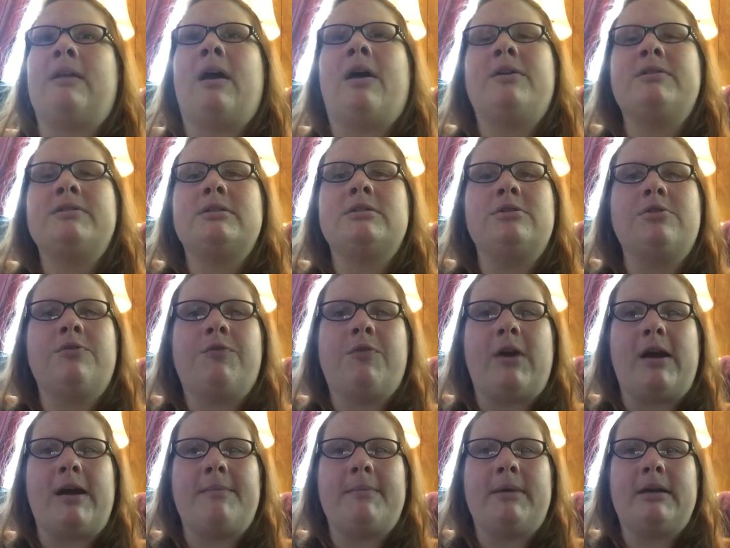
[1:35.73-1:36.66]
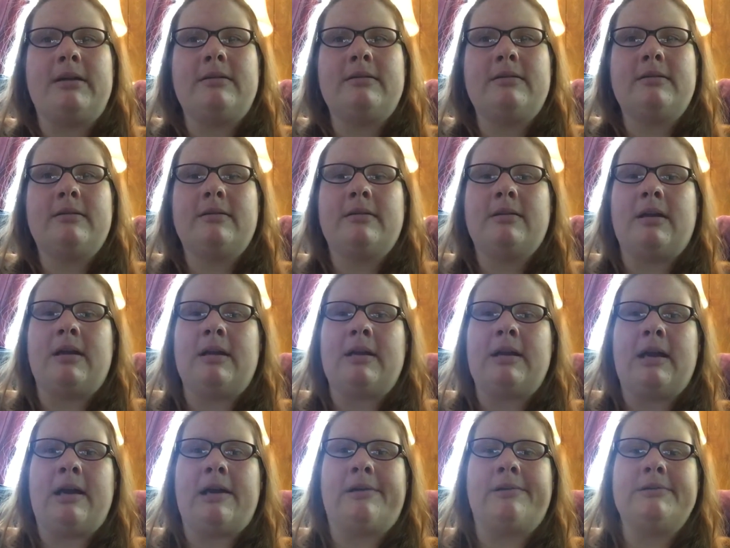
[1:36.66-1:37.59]
they also do framing
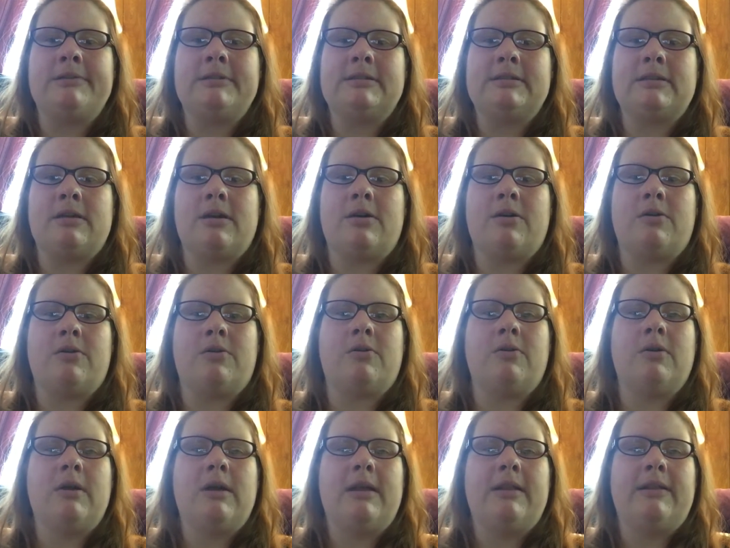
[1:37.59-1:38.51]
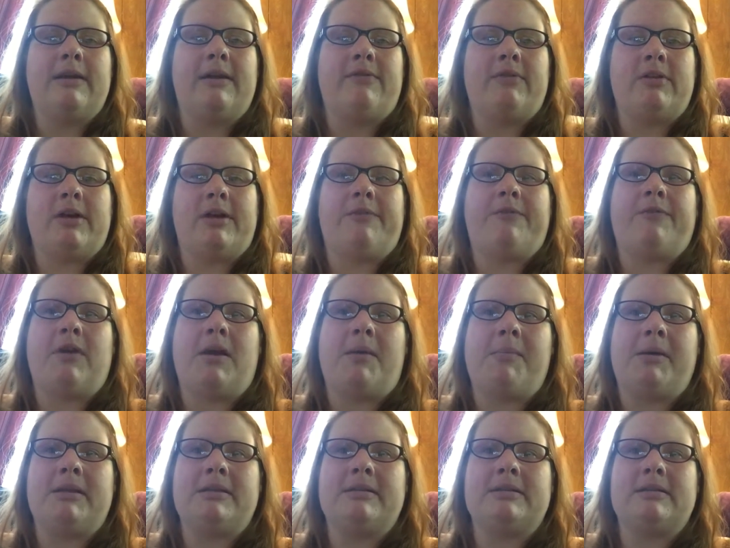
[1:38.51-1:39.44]
in-house, so they have a lot of
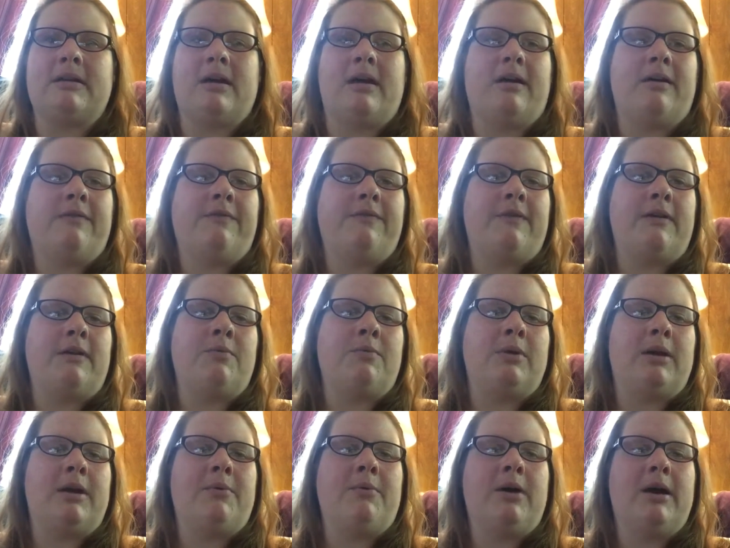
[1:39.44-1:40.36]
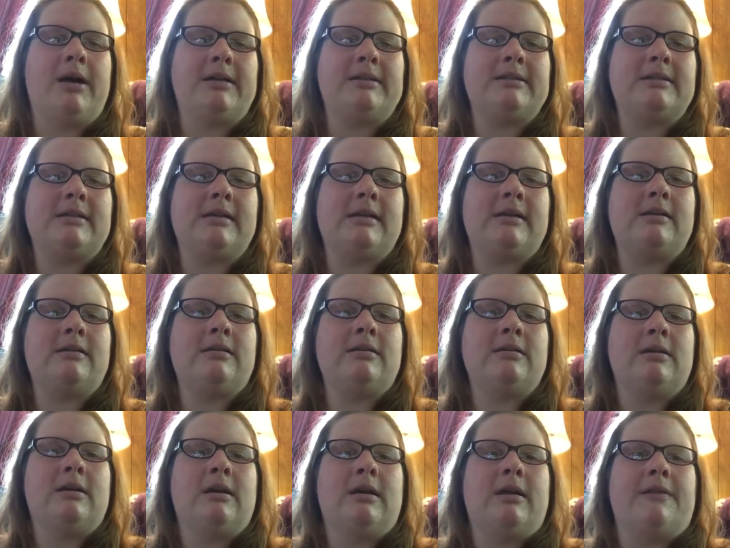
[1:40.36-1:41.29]
framing stuff. And when I walked in,
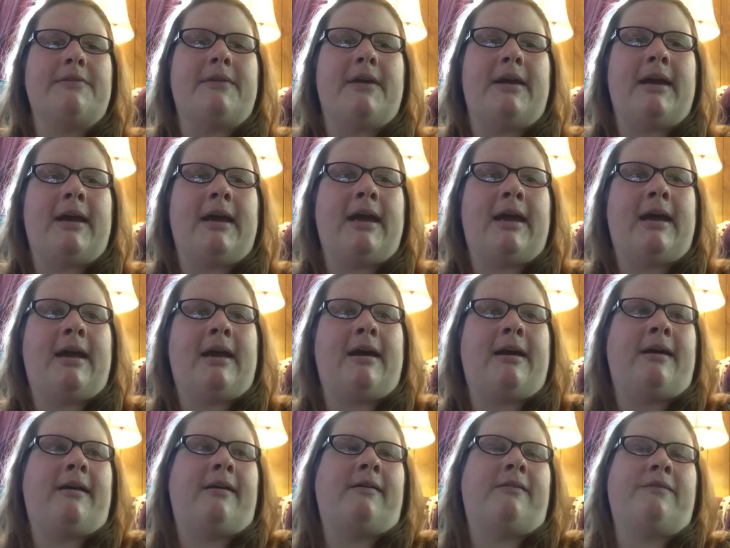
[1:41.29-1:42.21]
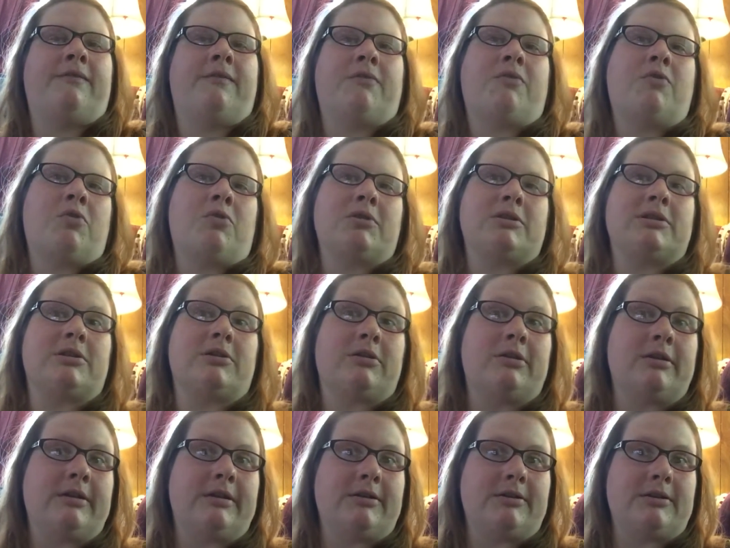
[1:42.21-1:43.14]
they have, of course, their
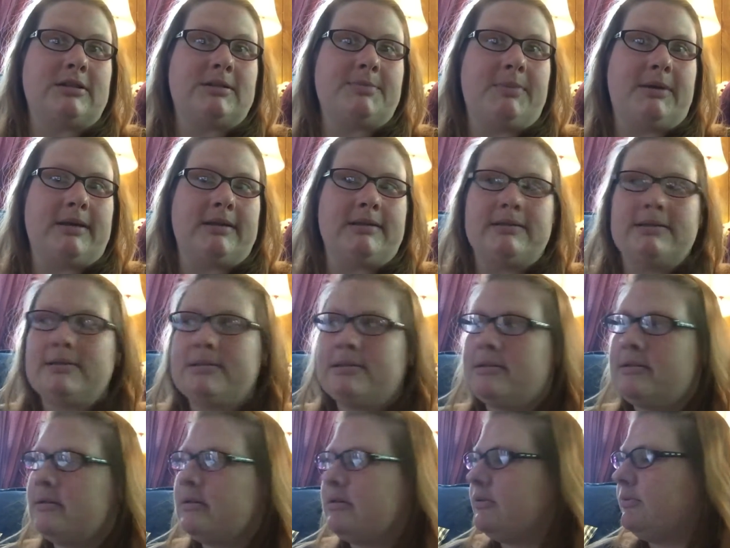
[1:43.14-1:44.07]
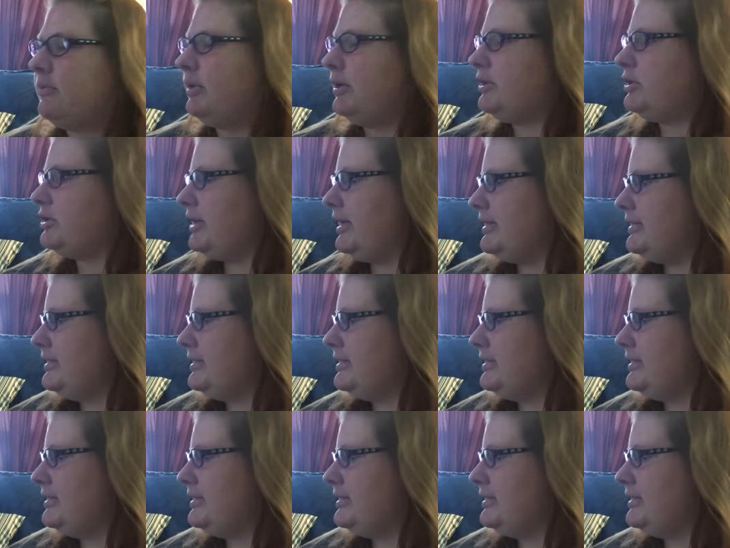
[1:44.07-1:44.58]
clearance bins, which I